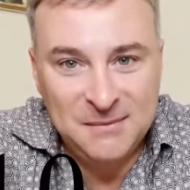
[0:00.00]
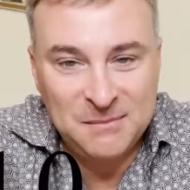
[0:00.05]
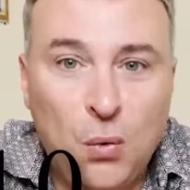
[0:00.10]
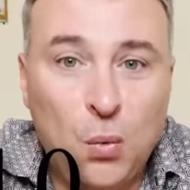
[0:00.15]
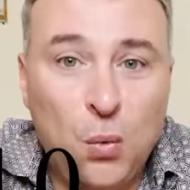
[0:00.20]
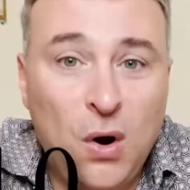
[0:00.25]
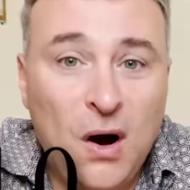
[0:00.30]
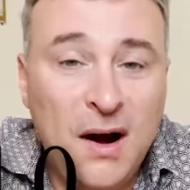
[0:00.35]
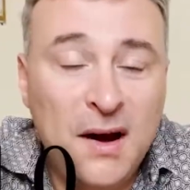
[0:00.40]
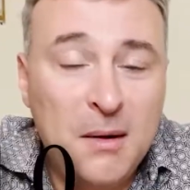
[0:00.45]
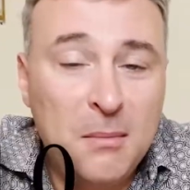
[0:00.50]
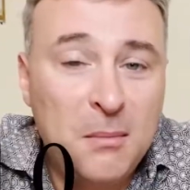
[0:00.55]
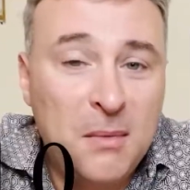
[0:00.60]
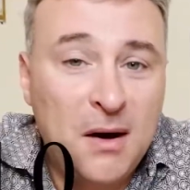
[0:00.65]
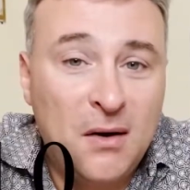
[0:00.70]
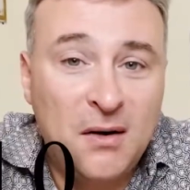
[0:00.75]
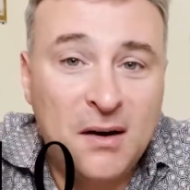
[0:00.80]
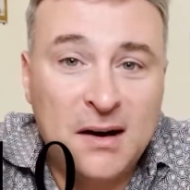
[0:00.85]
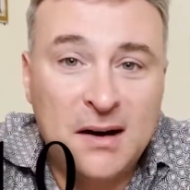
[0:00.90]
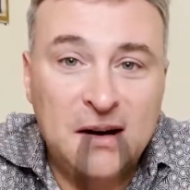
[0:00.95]
Why
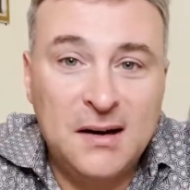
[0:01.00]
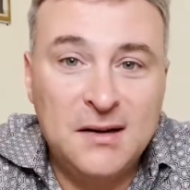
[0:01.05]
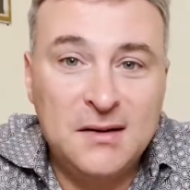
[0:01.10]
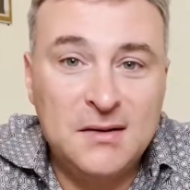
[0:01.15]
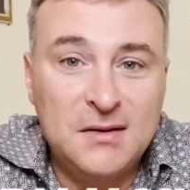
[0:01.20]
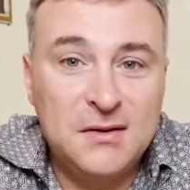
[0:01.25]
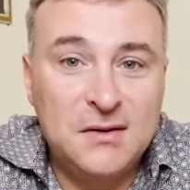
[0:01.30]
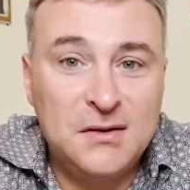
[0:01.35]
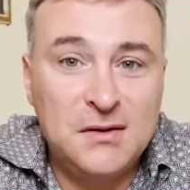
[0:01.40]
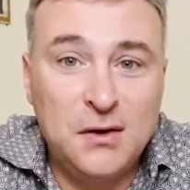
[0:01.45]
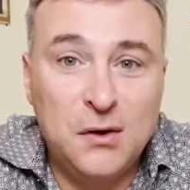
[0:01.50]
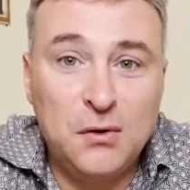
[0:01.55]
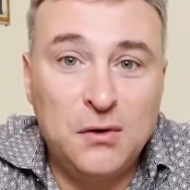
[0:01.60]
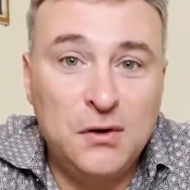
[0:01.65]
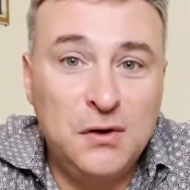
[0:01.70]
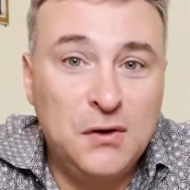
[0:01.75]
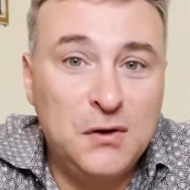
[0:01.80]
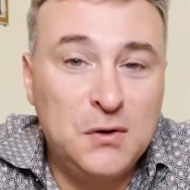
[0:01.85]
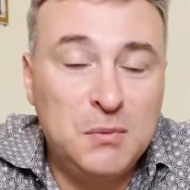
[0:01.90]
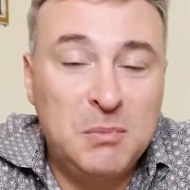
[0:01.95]
Americans don't
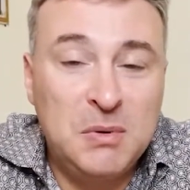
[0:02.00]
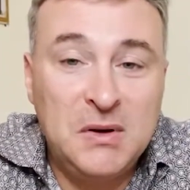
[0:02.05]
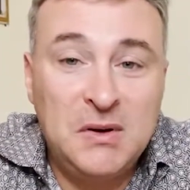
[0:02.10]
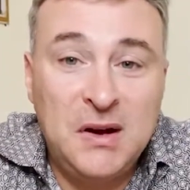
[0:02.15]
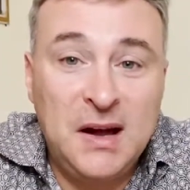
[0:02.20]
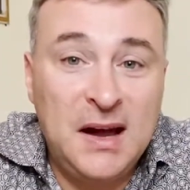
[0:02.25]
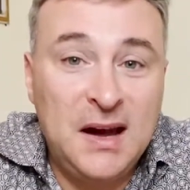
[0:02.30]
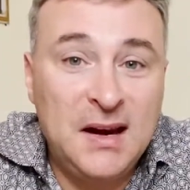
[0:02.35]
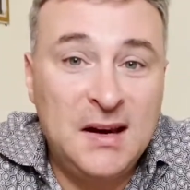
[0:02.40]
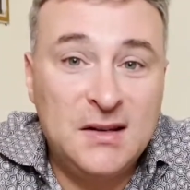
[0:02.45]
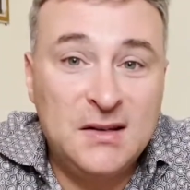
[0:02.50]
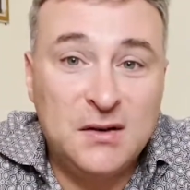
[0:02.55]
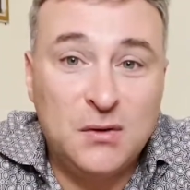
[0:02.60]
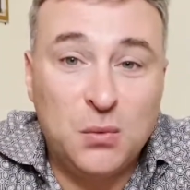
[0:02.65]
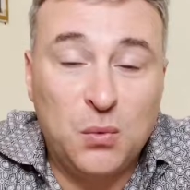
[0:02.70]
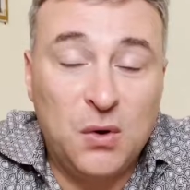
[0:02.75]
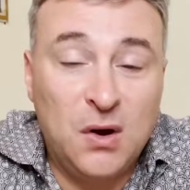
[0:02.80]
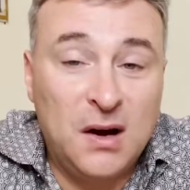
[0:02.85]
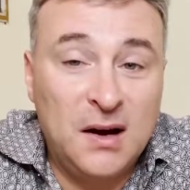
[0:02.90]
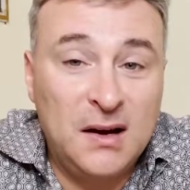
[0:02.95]
use bidets
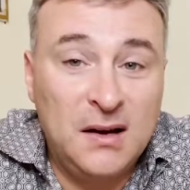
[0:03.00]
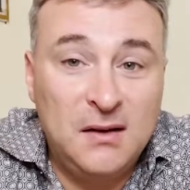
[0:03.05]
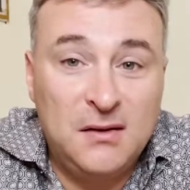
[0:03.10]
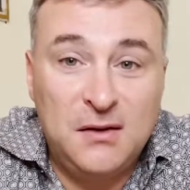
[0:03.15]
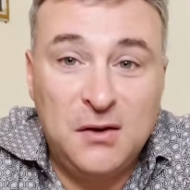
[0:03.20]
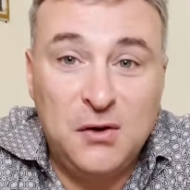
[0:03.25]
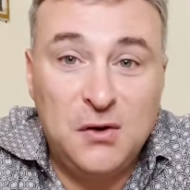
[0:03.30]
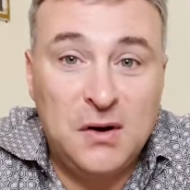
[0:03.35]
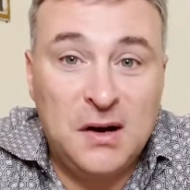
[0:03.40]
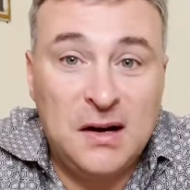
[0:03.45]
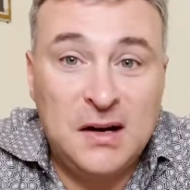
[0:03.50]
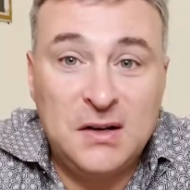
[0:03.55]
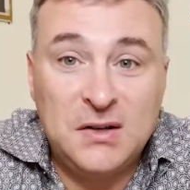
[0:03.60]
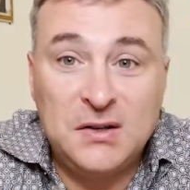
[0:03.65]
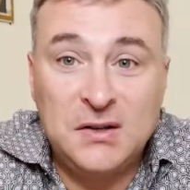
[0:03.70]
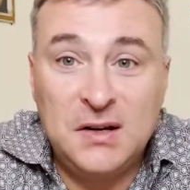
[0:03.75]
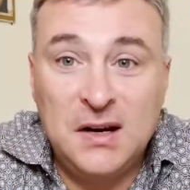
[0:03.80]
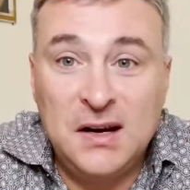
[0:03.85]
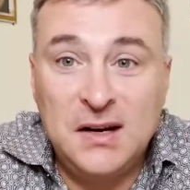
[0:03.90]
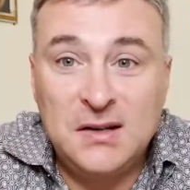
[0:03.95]
and why the United
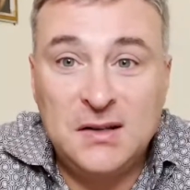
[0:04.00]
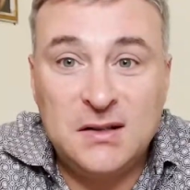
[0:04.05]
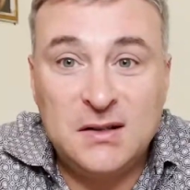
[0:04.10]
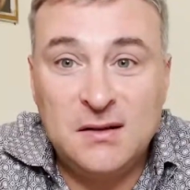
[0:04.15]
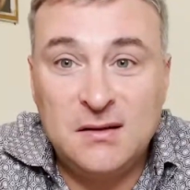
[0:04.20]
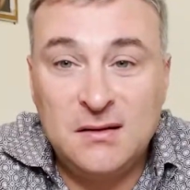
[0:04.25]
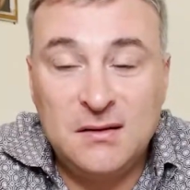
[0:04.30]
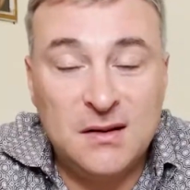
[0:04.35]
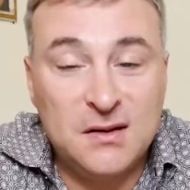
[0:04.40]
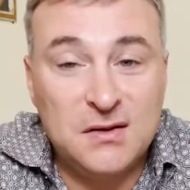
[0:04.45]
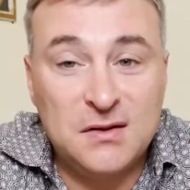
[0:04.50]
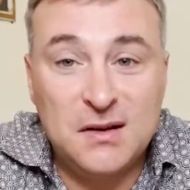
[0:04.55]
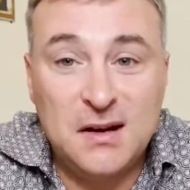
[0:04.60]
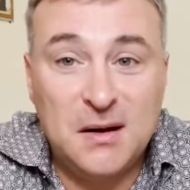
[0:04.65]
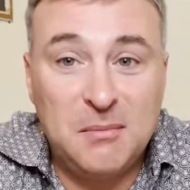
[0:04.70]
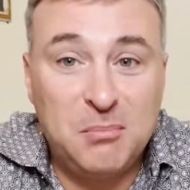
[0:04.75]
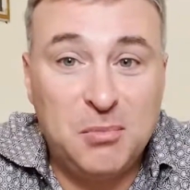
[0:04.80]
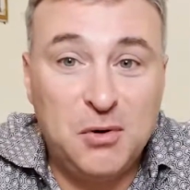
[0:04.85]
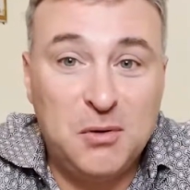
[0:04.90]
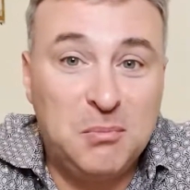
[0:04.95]
States does
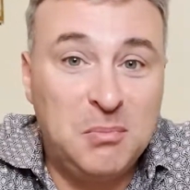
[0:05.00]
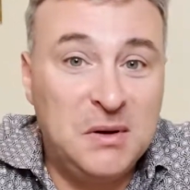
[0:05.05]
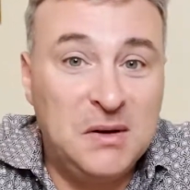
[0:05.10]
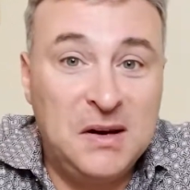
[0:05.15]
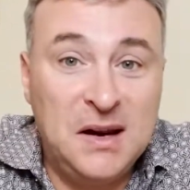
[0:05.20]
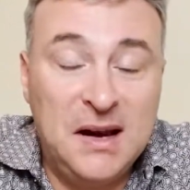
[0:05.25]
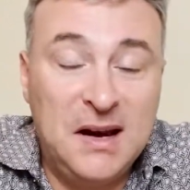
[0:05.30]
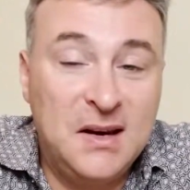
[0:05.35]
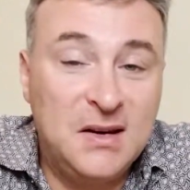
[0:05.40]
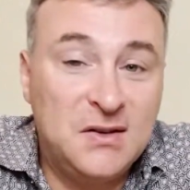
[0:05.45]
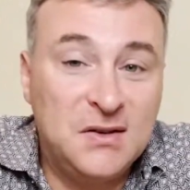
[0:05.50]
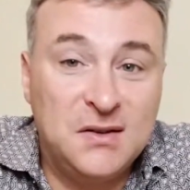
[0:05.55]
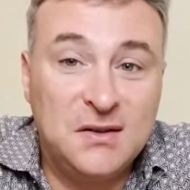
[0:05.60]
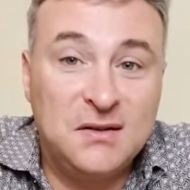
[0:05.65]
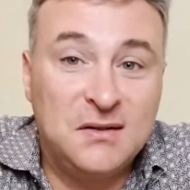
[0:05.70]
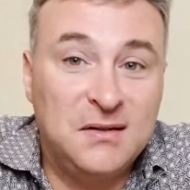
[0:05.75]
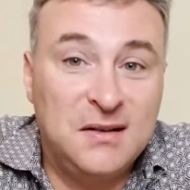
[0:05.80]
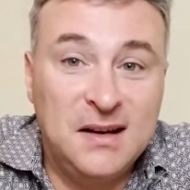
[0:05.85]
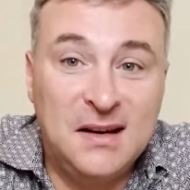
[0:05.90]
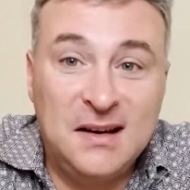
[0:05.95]
not put bidets in,
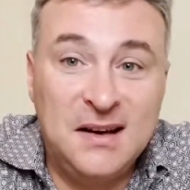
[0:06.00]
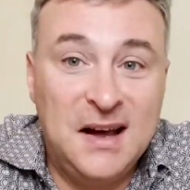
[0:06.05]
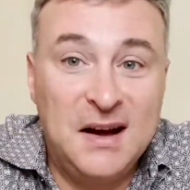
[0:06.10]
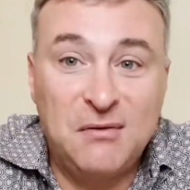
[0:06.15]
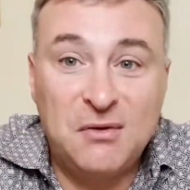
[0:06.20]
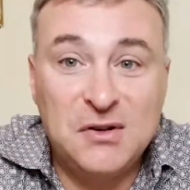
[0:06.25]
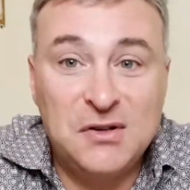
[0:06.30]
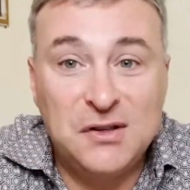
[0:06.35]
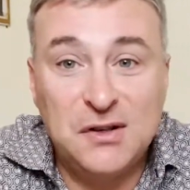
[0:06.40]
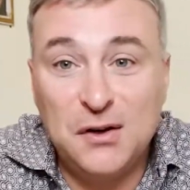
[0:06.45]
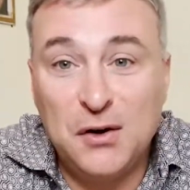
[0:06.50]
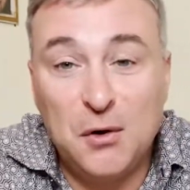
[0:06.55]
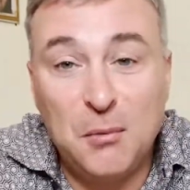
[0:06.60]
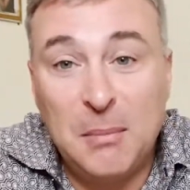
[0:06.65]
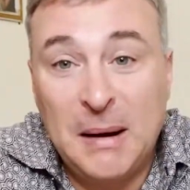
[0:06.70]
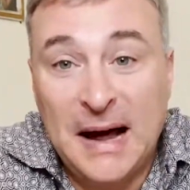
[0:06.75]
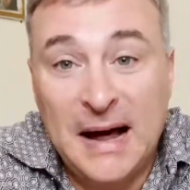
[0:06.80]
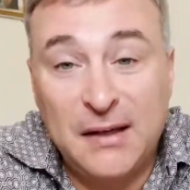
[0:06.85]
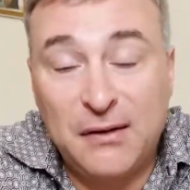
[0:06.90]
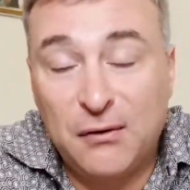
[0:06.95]
in every single
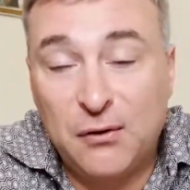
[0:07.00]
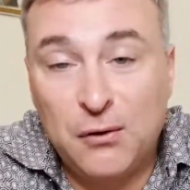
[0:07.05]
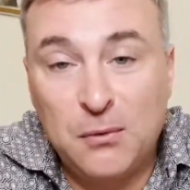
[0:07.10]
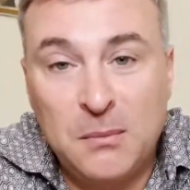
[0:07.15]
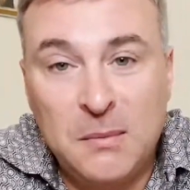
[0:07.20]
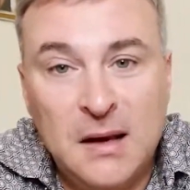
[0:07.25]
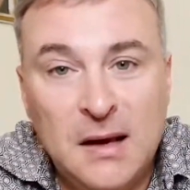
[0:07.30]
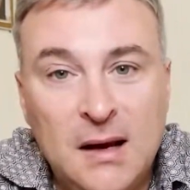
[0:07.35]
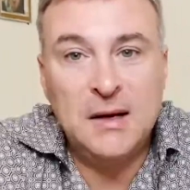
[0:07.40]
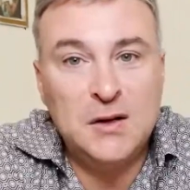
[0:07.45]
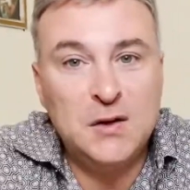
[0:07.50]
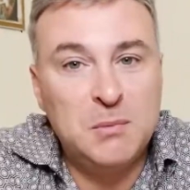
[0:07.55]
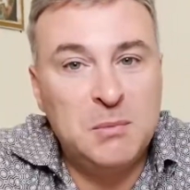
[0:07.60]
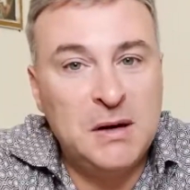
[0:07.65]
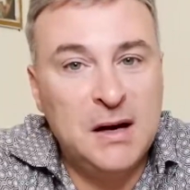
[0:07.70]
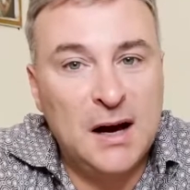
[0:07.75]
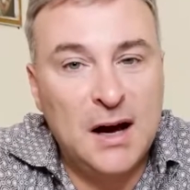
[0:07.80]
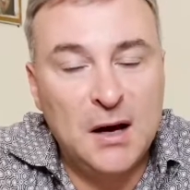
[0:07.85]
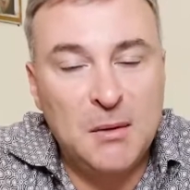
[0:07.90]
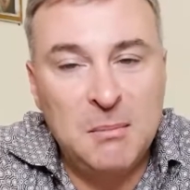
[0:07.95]
bathroom is
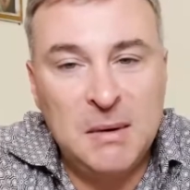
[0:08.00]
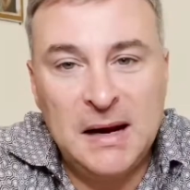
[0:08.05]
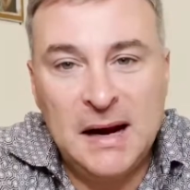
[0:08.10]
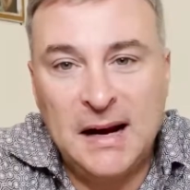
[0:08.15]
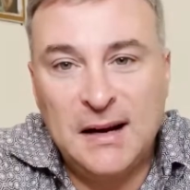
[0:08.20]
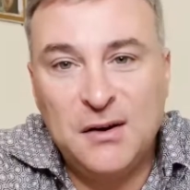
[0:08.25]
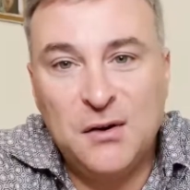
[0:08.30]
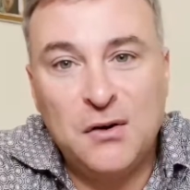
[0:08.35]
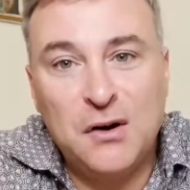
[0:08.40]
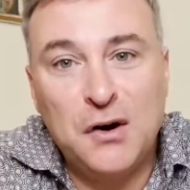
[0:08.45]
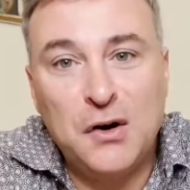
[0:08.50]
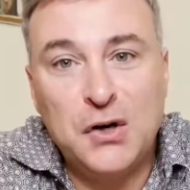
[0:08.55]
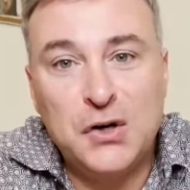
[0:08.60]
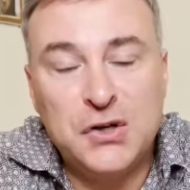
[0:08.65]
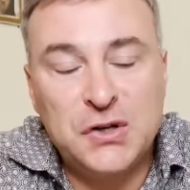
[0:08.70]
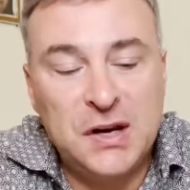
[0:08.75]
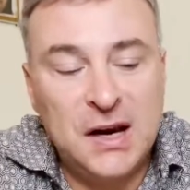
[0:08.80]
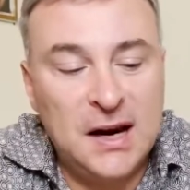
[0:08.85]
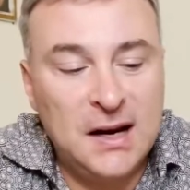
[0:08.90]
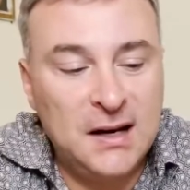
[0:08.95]
beyond me. I don't
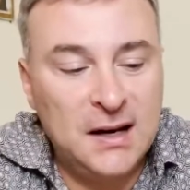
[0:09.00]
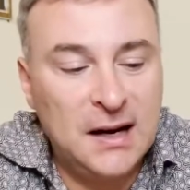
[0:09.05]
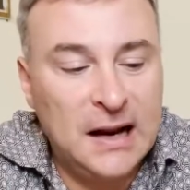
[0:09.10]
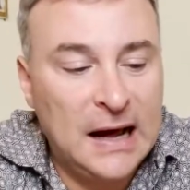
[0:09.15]
understand it.